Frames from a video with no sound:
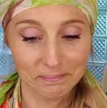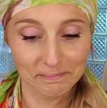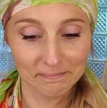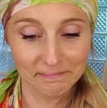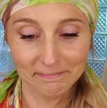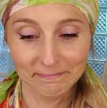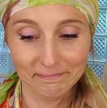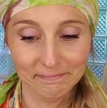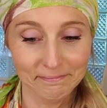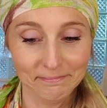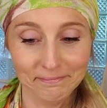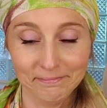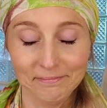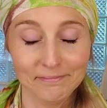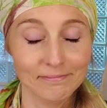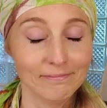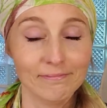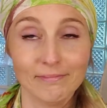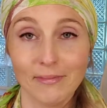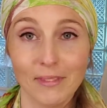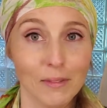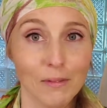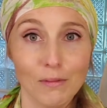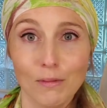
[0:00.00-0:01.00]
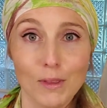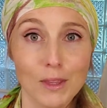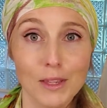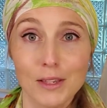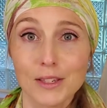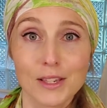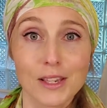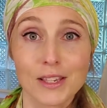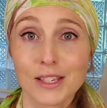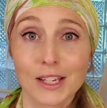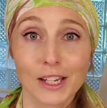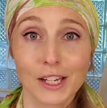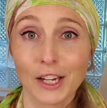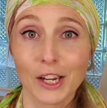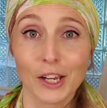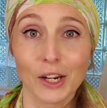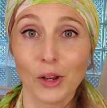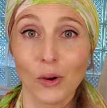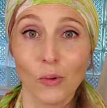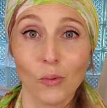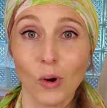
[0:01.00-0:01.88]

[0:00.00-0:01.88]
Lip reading: this isn't gonna